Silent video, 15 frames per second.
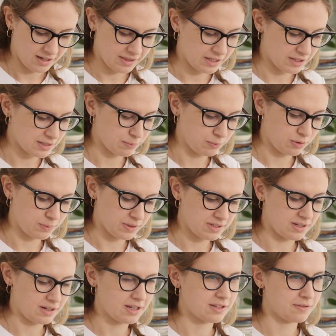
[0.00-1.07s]
I think the smaller ones
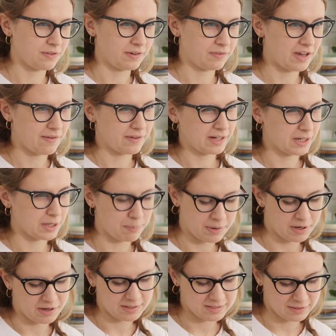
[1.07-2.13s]
are nicer for if you're having like a
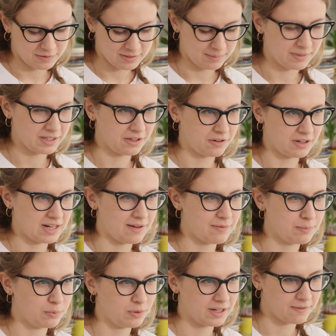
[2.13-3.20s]
party or something, you can have it
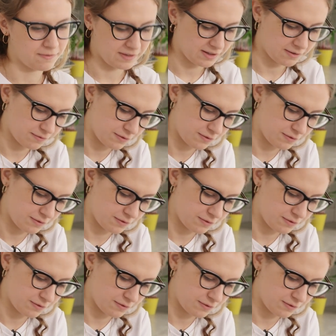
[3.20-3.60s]
more like finger